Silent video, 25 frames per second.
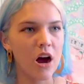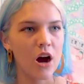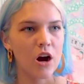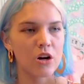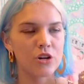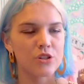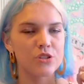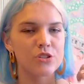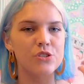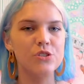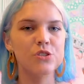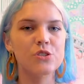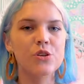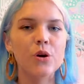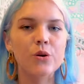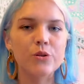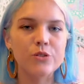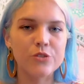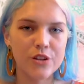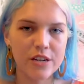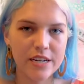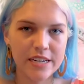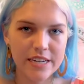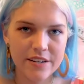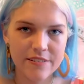are so
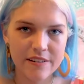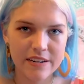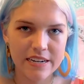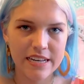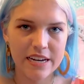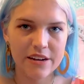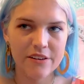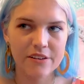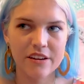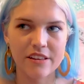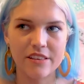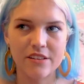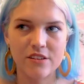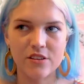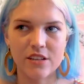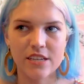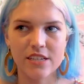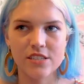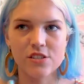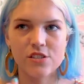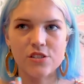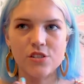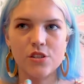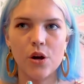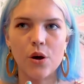trendy right now and they're
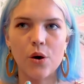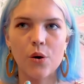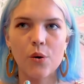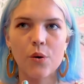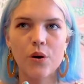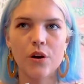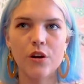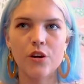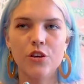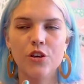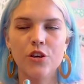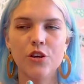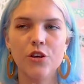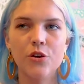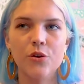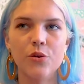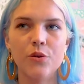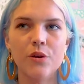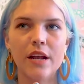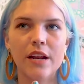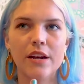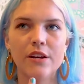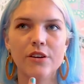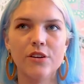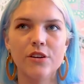like so
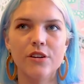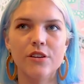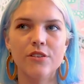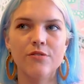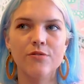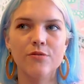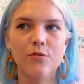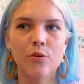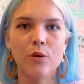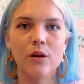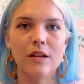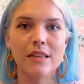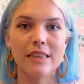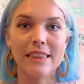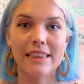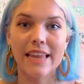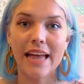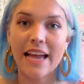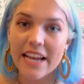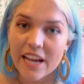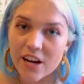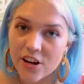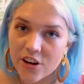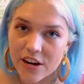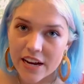cute and good for
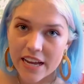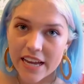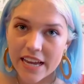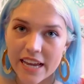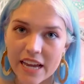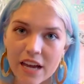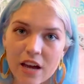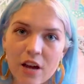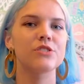layering,